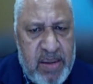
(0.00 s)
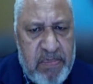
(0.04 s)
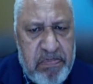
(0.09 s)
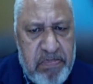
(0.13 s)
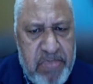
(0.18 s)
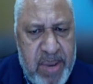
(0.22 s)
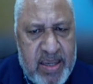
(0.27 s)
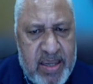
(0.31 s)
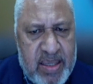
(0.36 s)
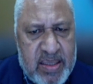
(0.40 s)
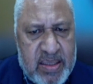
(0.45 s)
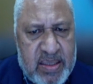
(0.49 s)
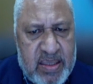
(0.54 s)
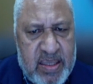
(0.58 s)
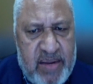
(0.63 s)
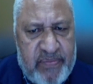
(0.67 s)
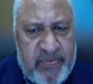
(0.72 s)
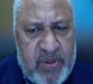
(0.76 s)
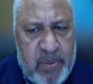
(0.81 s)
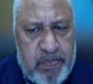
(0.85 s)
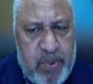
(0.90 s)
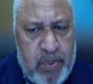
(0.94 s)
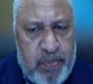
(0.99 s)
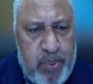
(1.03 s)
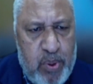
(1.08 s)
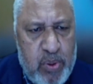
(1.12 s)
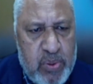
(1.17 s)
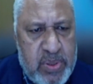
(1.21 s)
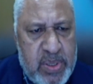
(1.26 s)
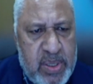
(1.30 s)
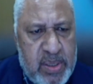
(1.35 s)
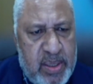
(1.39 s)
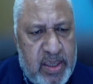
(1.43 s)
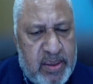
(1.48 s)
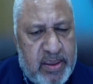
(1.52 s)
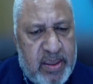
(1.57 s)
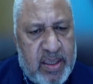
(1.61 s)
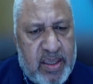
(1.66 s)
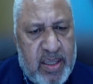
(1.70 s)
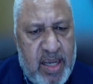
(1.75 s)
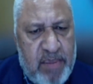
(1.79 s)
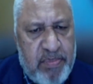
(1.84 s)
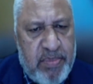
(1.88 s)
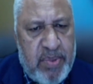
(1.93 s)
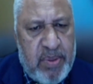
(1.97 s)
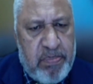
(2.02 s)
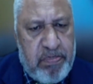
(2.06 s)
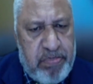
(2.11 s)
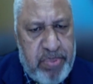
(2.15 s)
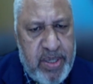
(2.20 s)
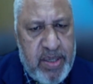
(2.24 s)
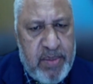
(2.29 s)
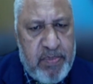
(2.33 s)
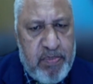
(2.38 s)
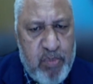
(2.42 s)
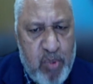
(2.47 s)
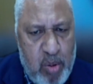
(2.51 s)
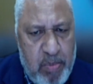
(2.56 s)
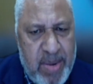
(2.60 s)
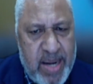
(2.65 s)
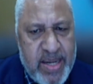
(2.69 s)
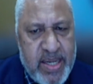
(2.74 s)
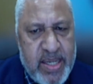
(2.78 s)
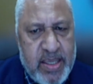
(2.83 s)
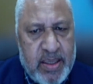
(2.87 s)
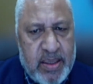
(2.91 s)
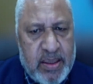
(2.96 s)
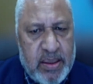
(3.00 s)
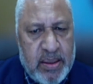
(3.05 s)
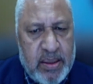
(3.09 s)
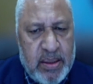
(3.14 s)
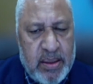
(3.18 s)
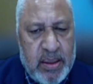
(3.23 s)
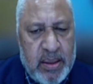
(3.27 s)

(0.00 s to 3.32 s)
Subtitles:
embarrassed after proposing that the government print more money